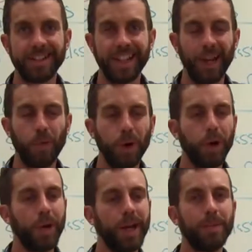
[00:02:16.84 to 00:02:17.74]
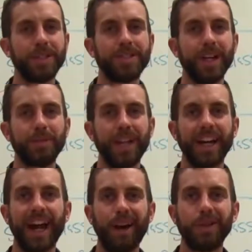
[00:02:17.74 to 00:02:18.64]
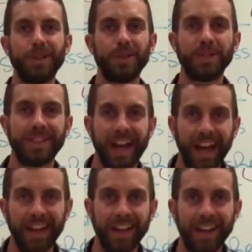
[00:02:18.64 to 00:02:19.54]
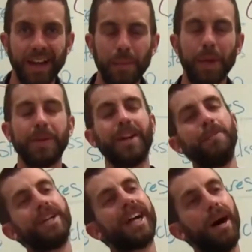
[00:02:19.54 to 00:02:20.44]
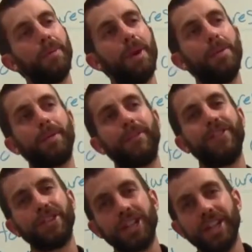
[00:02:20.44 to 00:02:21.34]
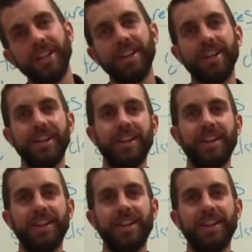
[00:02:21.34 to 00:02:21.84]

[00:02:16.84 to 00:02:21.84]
say, woo-wee, Mr. Demchek, how are you doing today? Maybe give me a compliment, make me feel good.